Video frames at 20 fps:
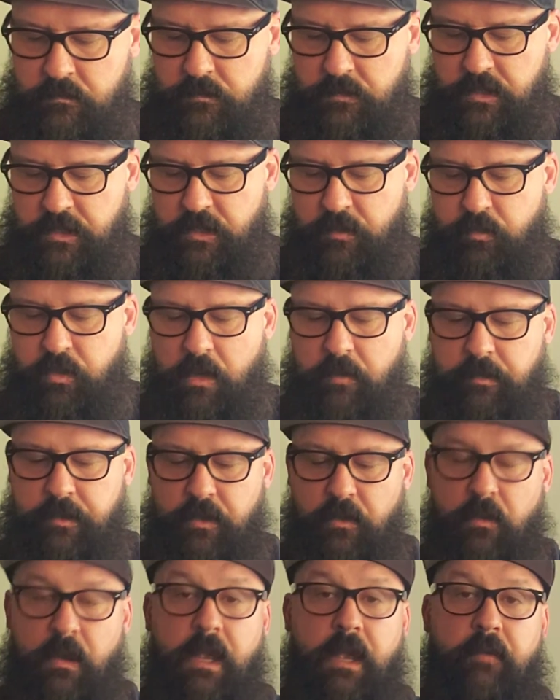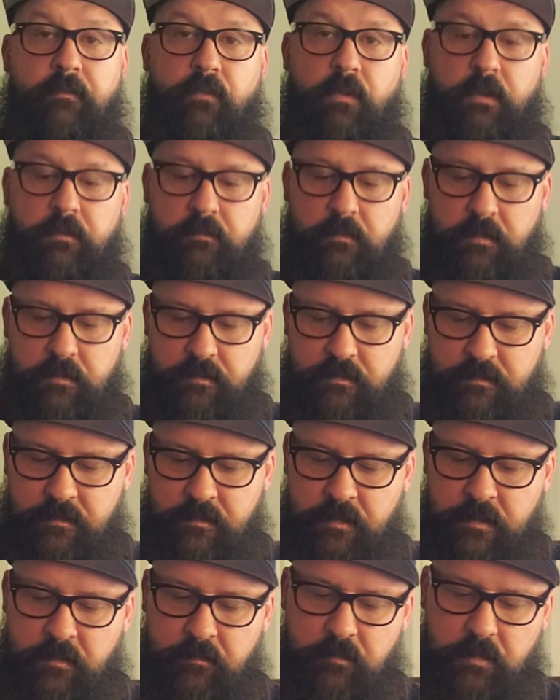then you probably don't have one.
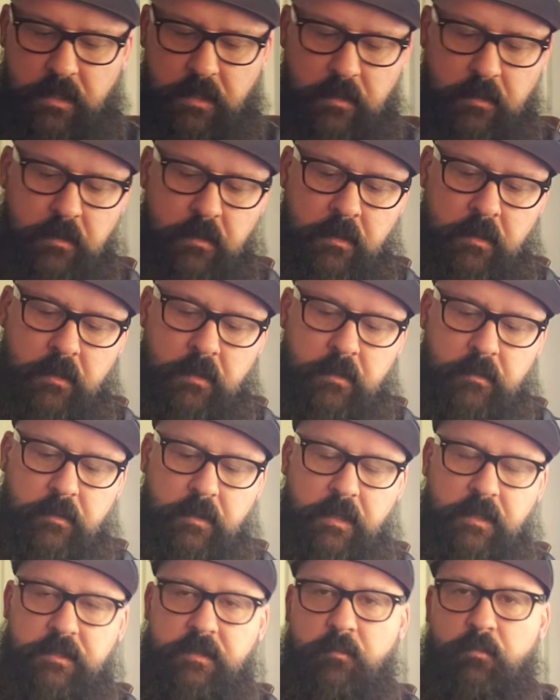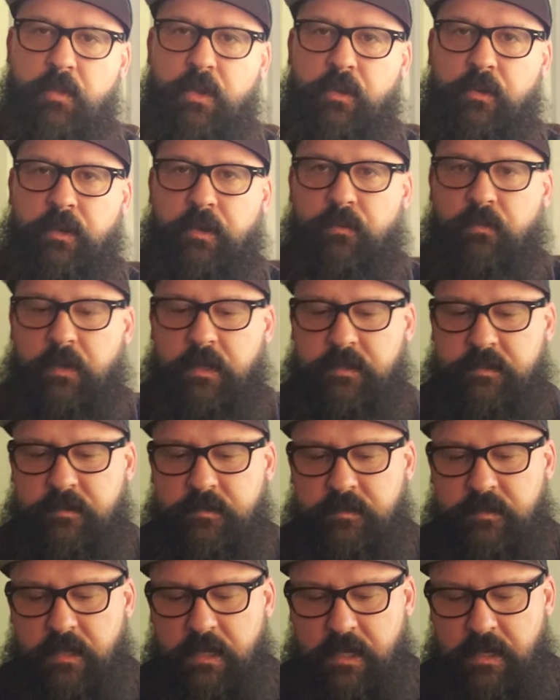But there's a million
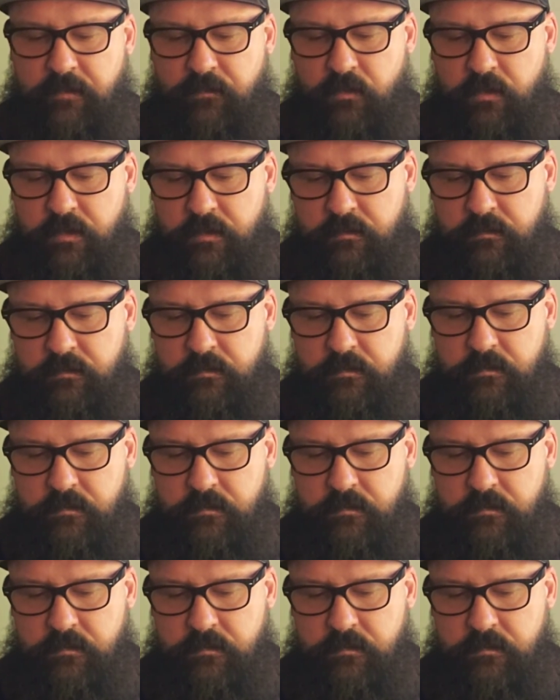reasons to have one.